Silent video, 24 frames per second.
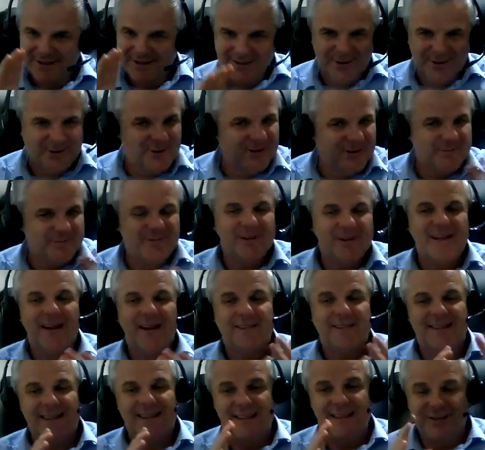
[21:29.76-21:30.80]
but
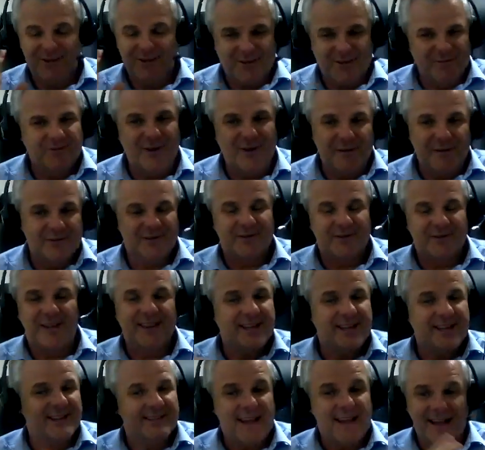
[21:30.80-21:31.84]
sometimes I
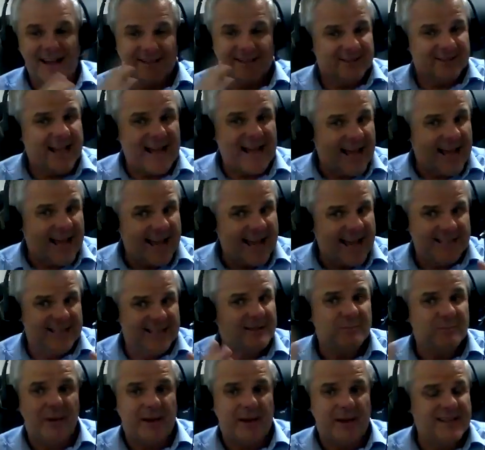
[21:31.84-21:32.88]
think that
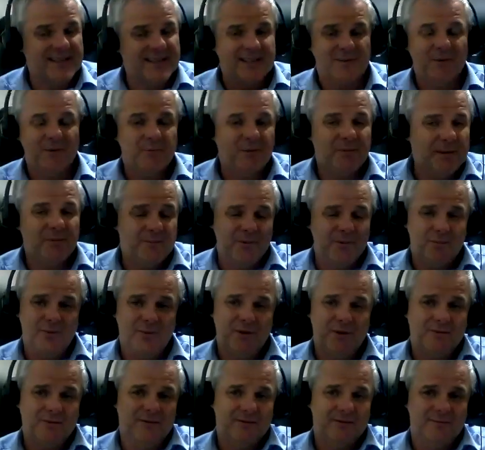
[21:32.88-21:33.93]
headspace is what people
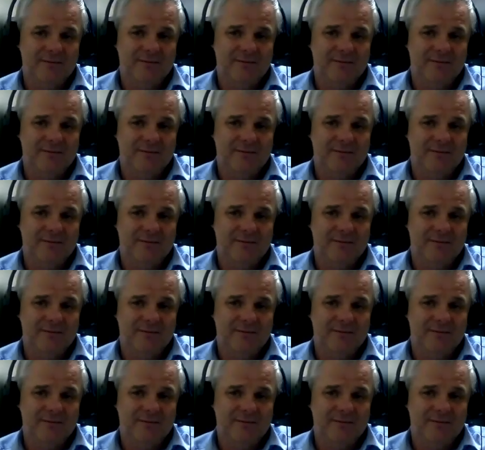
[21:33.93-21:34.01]
want.